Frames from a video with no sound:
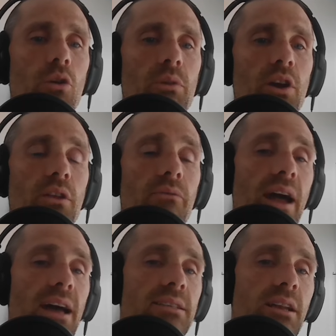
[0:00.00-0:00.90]
I'll be on the
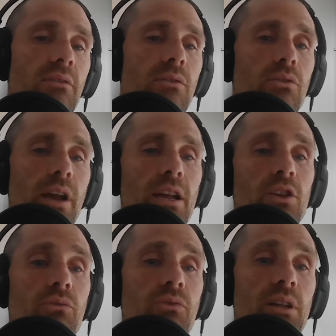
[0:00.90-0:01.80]
fast end of the
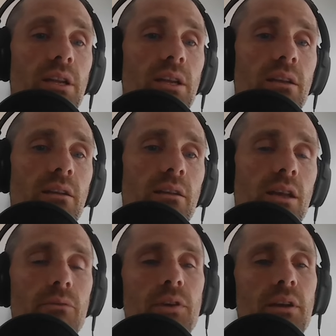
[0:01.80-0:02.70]
range feeling
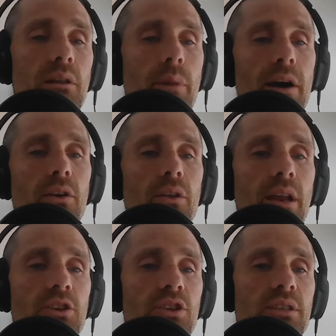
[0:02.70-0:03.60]
infinitely better than
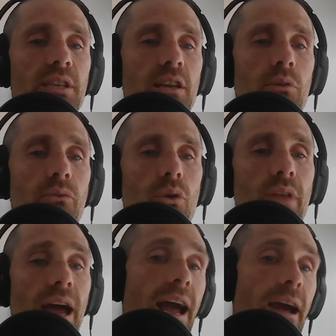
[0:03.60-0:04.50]
I just did before.
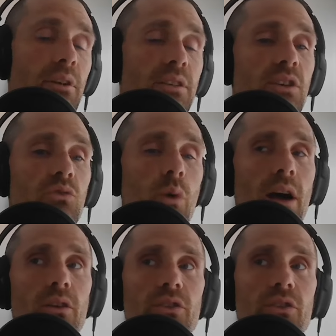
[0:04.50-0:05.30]
That happens as well.